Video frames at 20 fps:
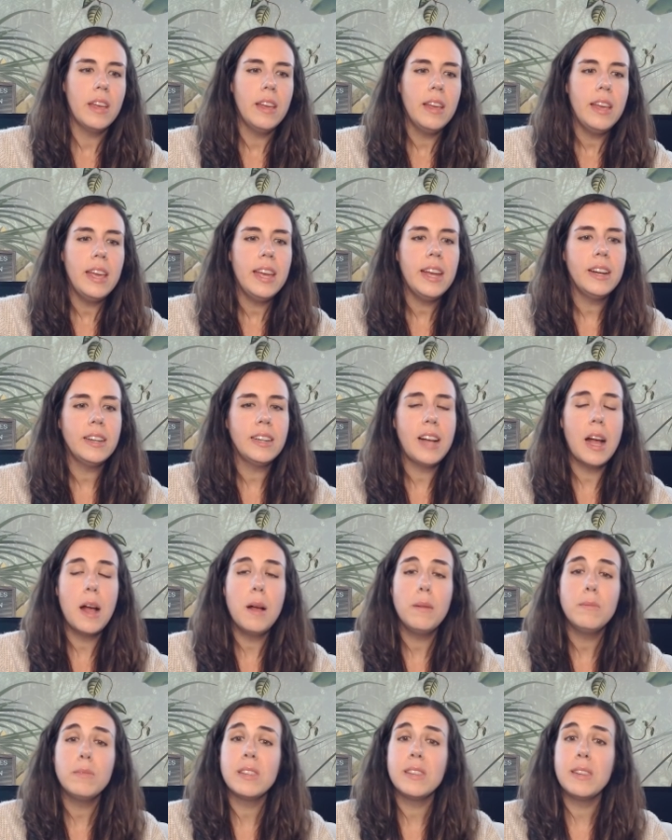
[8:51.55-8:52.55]
Here
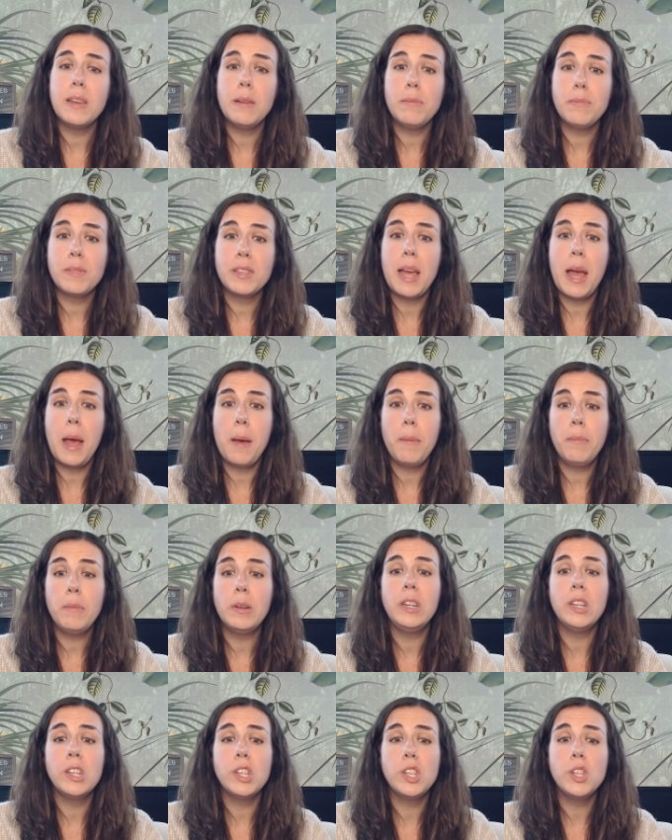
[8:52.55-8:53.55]
comes
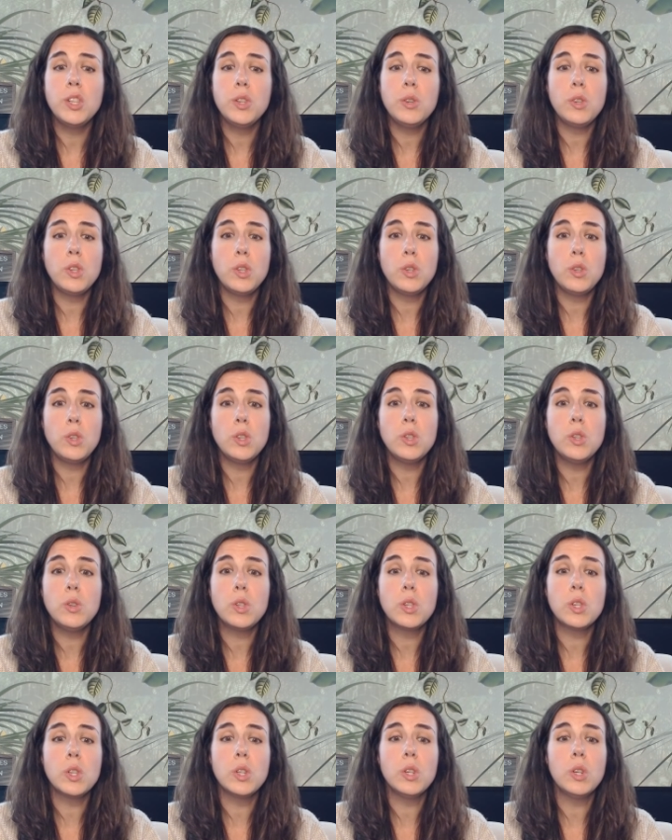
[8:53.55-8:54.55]
September, do do do
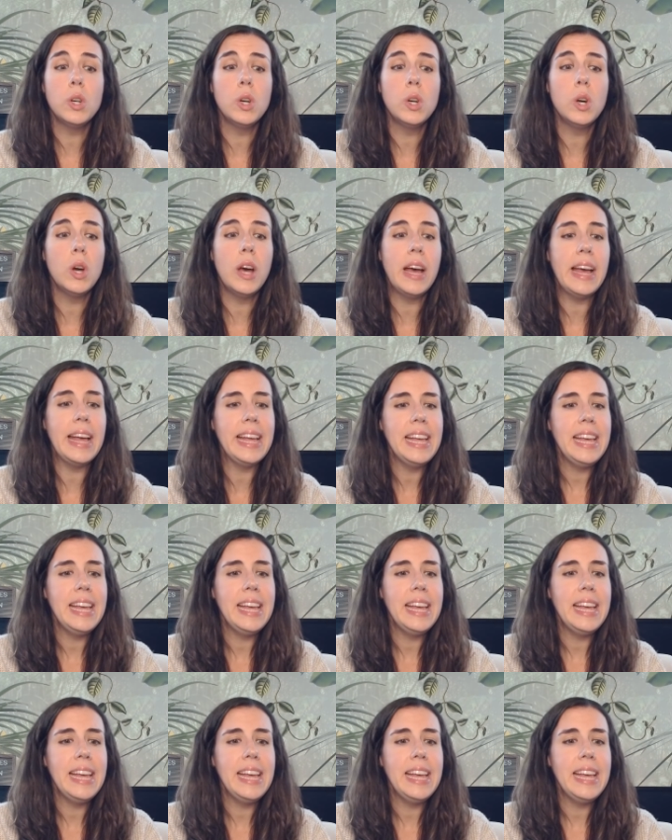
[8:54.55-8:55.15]
do.